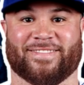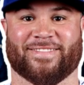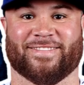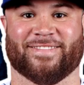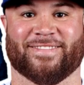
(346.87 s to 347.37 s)

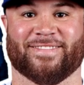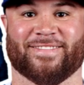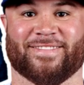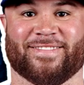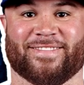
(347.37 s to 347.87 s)

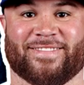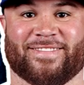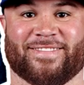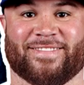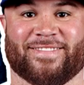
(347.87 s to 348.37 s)

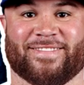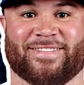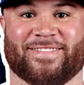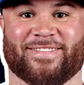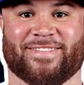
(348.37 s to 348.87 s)

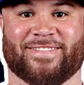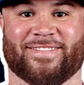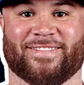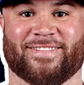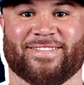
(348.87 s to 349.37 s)

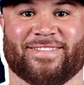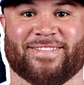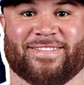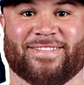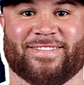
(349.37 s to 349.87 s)

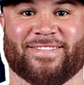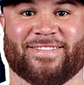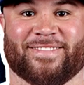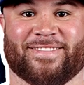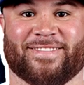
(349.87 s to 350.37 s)

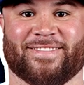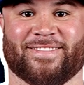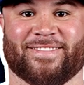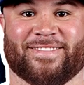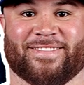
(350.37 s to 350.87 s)

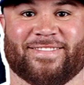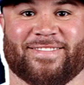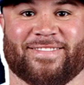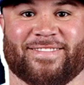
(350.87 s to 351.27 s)
No words are spoken by the person on screen.